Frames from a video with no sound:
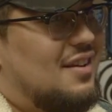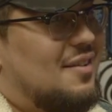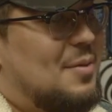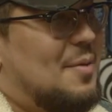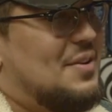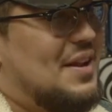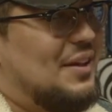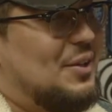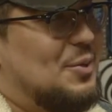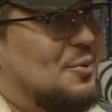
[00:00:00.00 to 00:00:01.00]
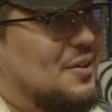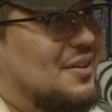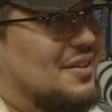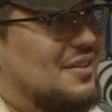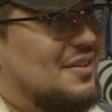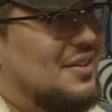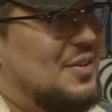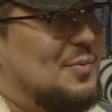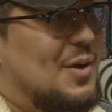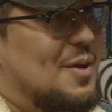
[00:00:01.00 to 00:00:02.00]
probably not a good one. It
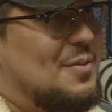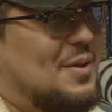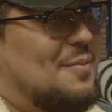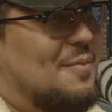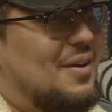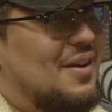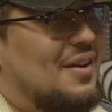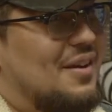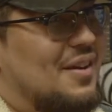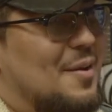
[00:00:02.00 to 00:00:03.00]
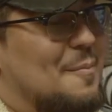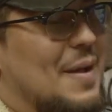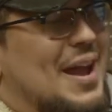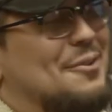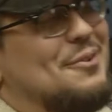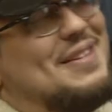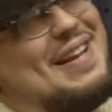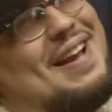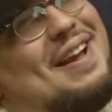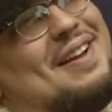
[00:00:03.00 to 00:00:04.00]
was probably a bad one.
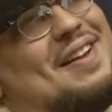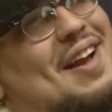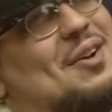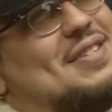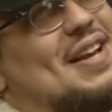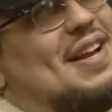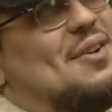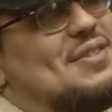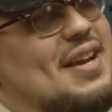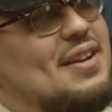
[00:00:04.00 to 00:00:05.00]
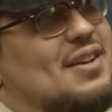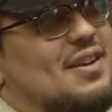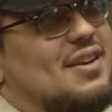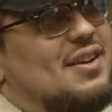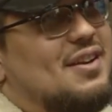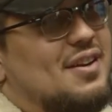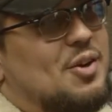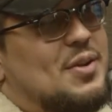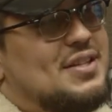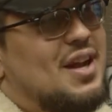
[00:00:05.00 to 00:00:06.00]
Yeah, I was at
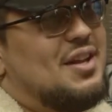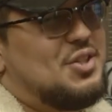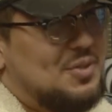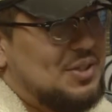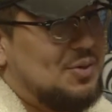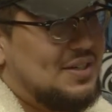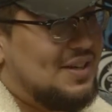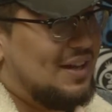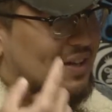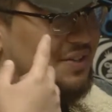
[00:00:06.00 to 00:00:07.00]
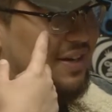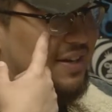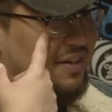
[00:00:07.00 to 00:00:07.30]
Queens College. You went to Queens College, right?